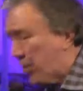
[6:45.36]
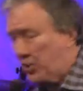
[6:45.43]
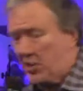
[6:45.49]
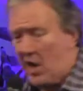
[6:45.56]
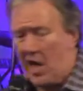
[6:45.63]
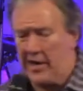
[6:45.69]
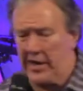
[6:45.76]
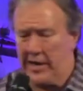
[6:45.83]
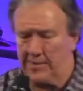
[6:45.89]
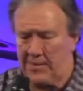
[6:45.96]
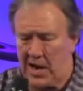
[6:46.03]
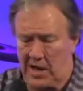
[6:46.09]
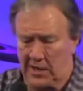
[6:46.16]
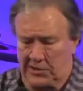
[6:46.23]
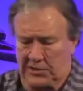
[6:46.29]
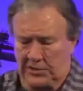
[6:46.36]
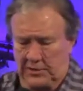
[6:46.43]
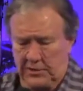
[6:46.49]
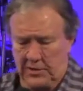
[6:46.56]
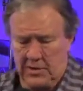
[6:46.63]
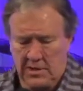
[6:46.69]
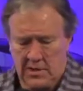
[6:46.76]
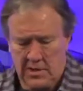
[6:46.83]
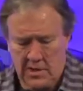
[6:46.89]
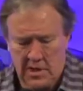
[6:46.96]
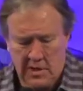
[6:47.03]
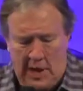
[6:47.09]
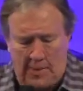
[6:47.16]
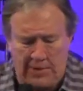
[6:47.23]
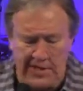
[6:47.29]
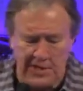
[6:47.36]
put God in a box. Now,